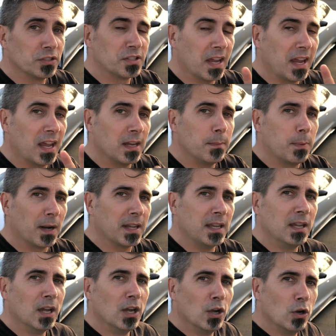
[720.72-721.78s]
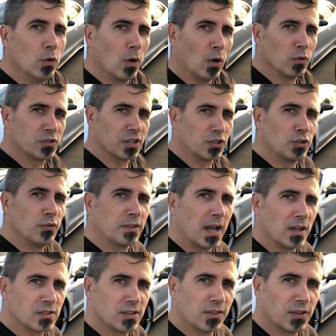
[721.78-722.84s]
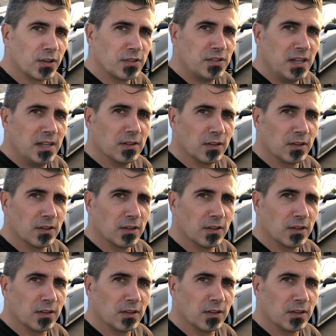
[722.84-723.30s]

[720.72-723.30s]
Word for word: to anybody who owns a 2013